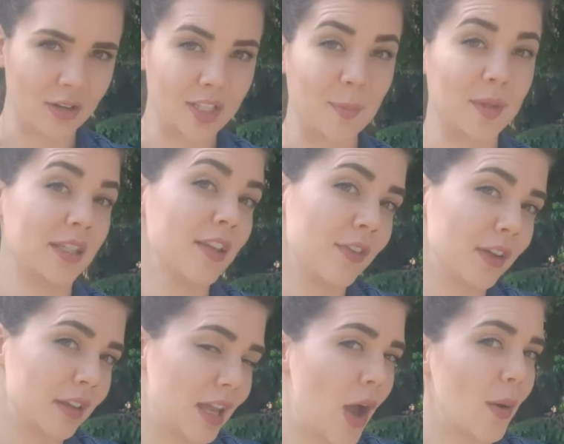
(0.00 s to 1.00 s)

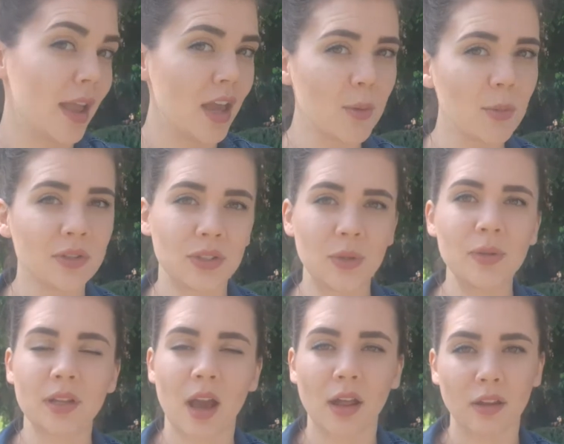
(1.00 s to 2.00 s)
specifically how animals
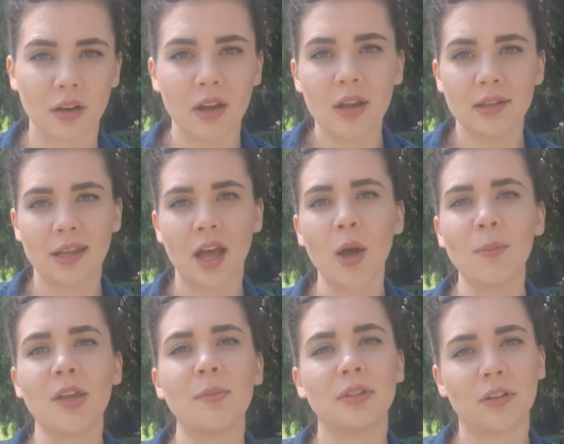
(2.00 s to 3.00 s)
use color to help
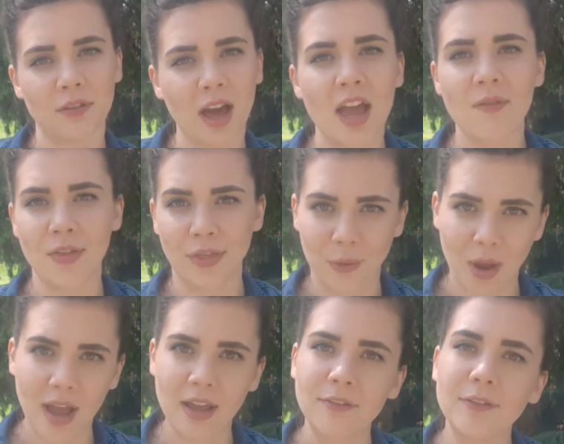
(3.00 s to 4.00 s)
them survive and
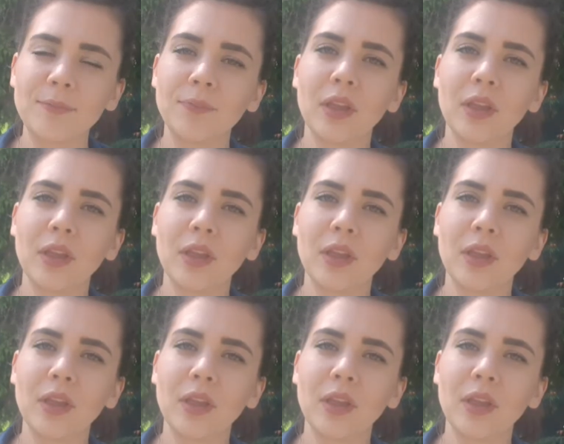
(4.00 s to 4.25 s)
thrive.